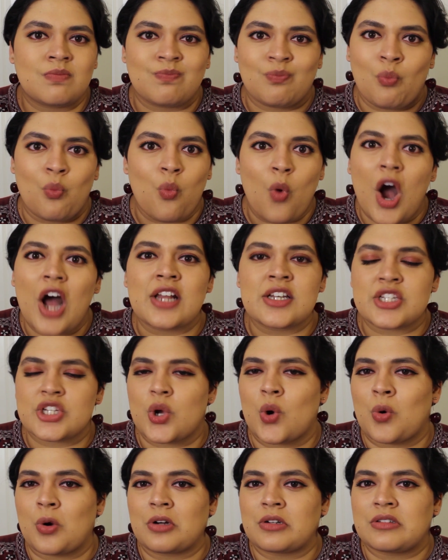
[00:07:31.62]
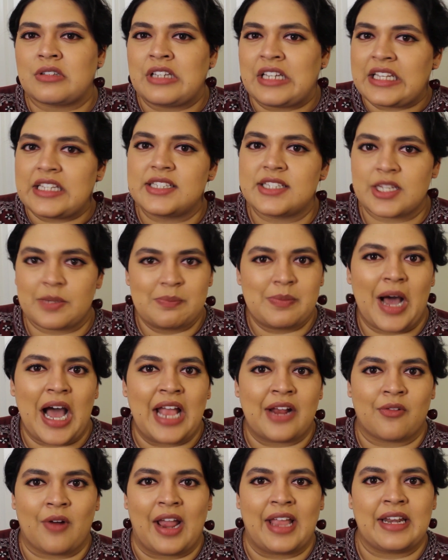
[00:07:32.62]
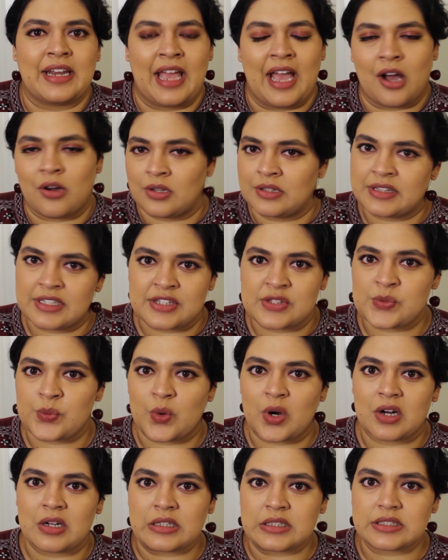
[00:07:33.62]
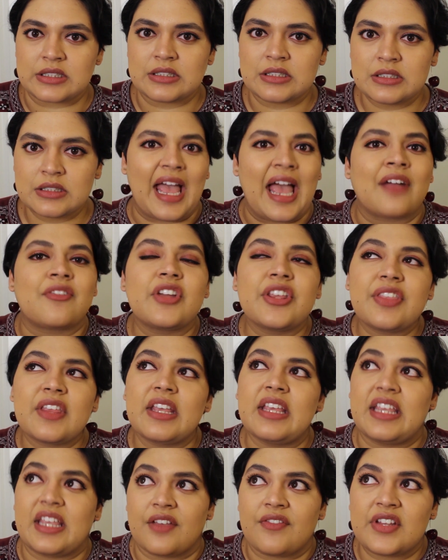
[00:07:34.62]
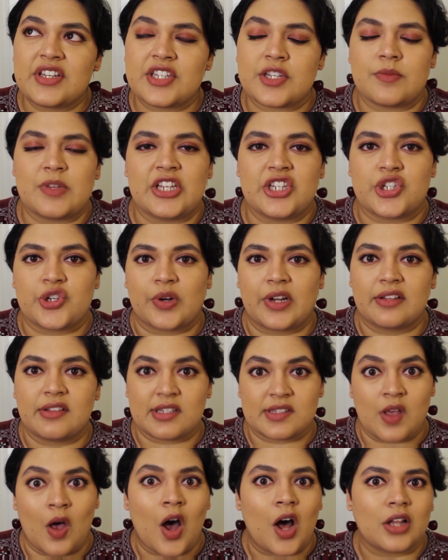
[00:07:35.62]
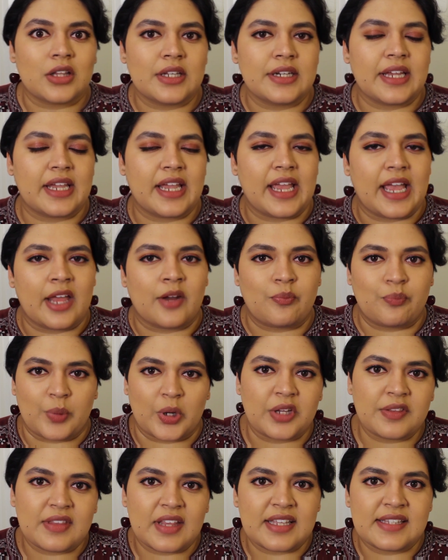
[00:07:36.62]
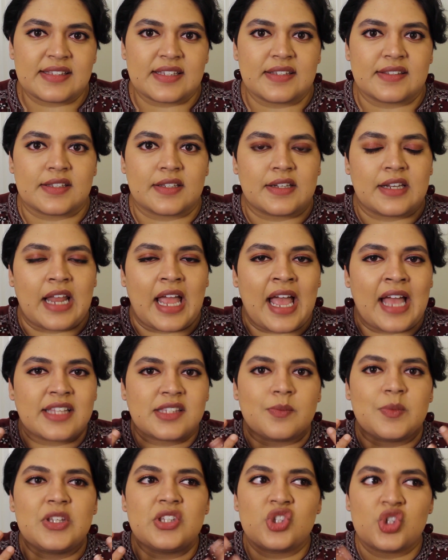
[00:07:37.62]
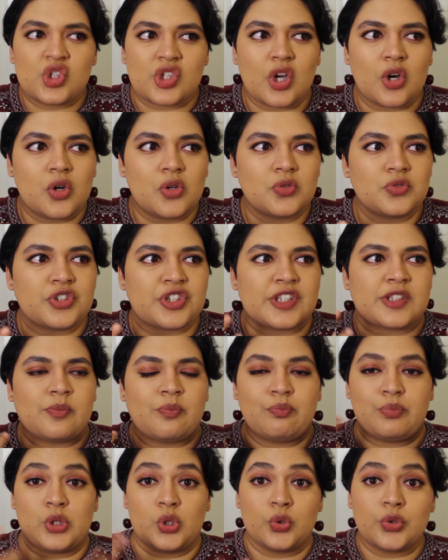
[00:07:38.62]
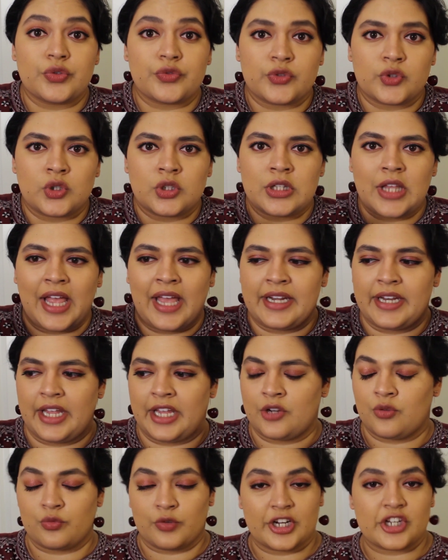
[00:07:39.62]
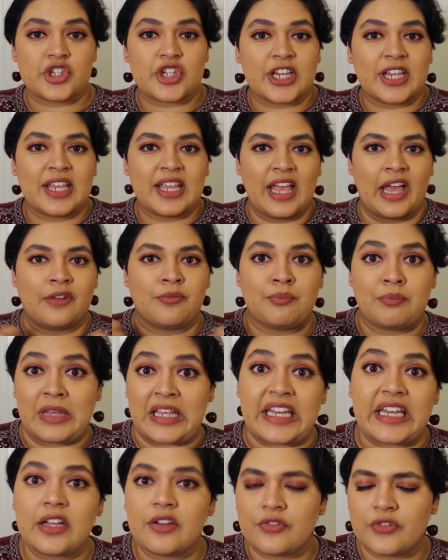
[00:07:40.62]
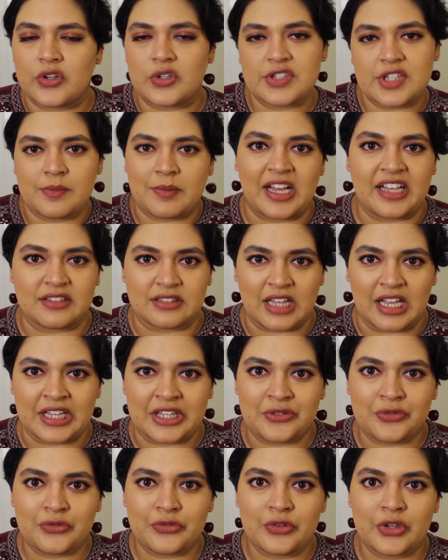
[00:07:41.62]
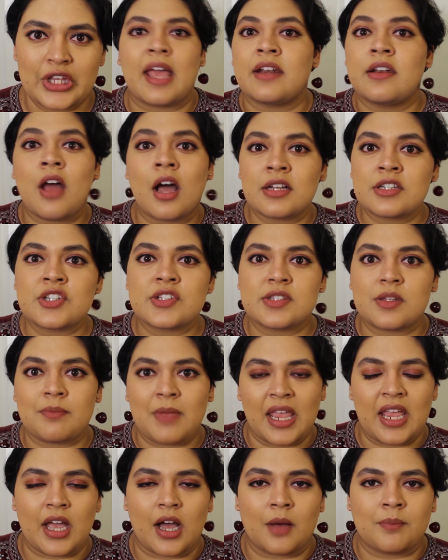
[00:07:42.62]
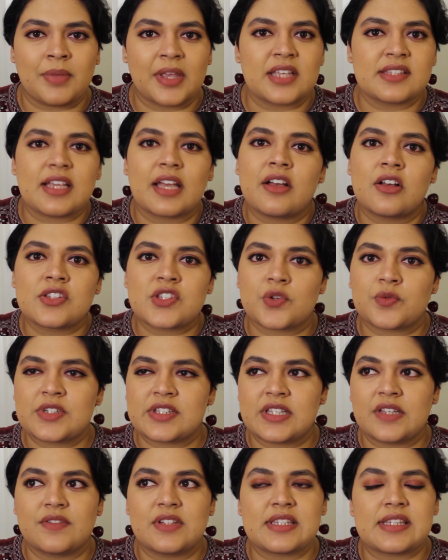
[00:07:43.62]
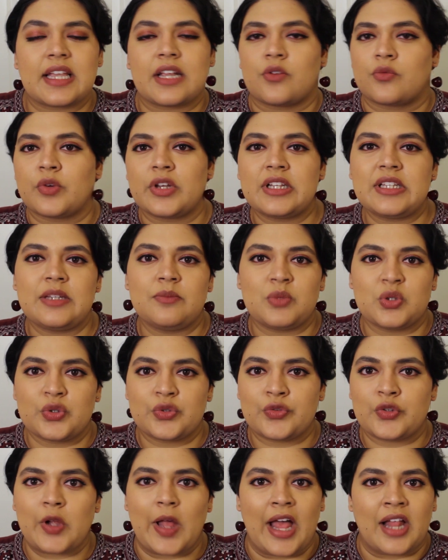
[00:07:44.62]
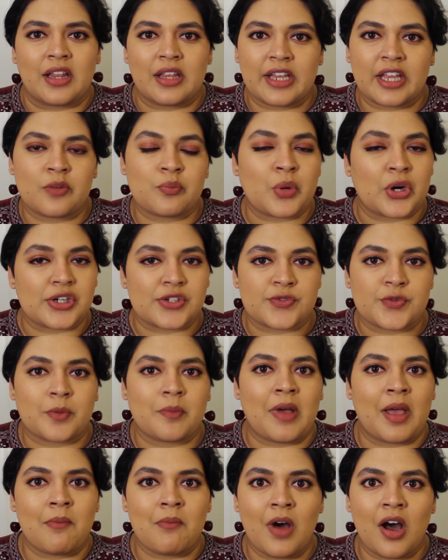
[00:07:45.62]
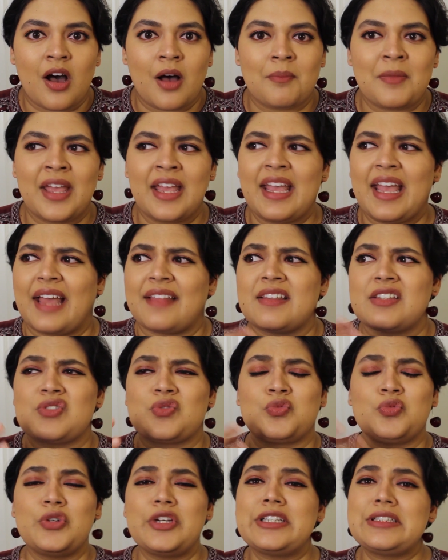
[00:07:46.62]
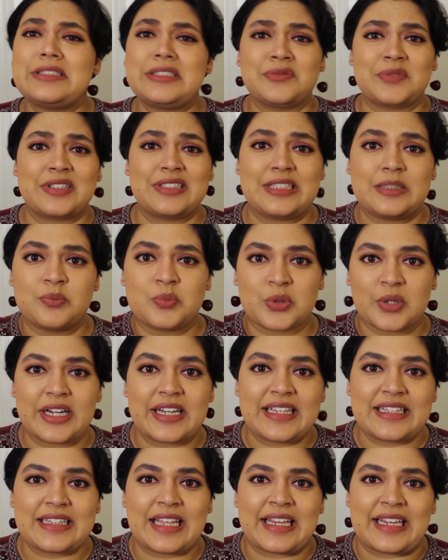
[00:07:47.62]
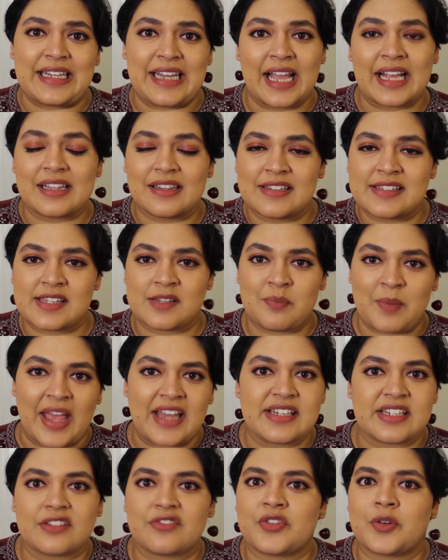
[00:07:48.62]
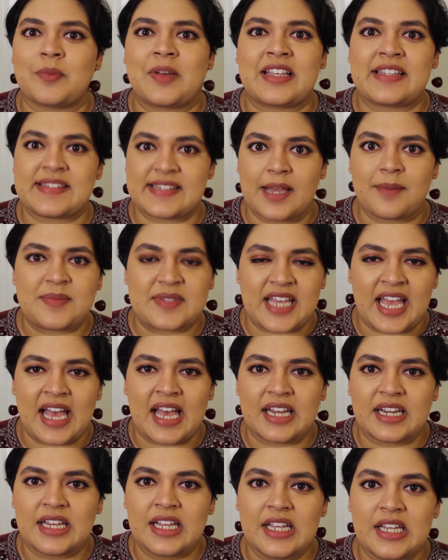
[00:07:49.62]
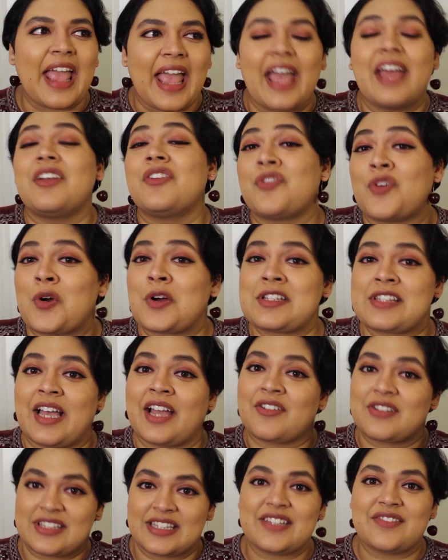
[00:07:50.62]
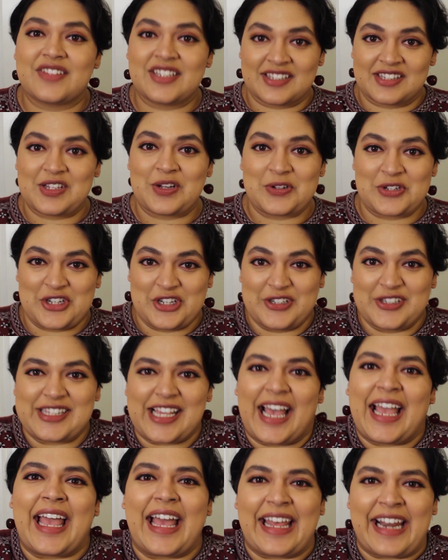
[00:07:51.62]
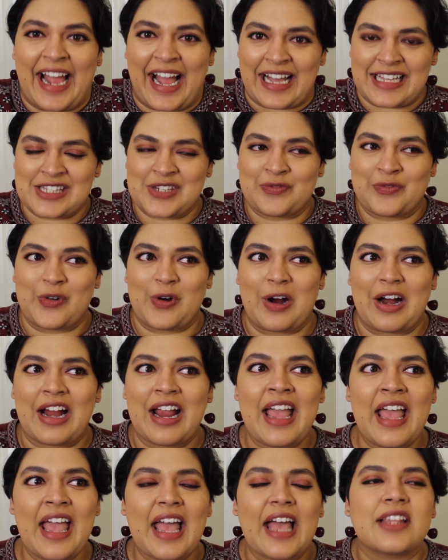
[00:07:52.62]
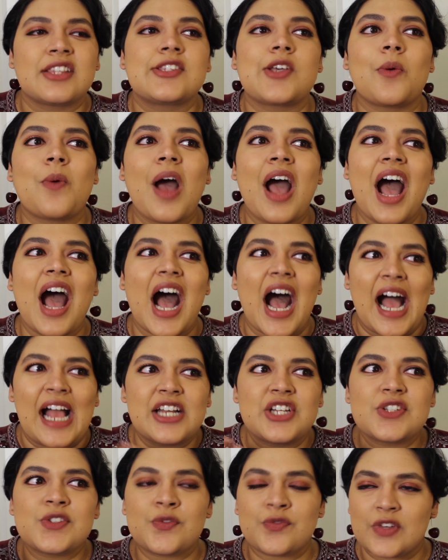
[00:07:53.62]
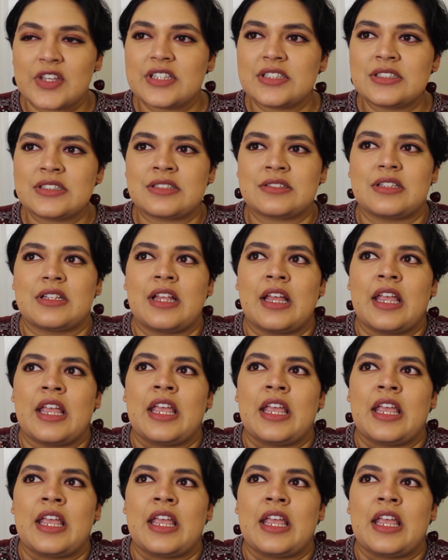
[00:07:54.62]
want or need to buy right now in this world. Everything given to me during this holiday and birthday season has been so just beautiful and enriching and meaningful to my life. And not just the makeup, because I also received this like really beautiful elegant purse from my mom and this really, really pretty like necklace and pendant from my stepdad. And of course I received the snowshoes I had asked for. And so I just feel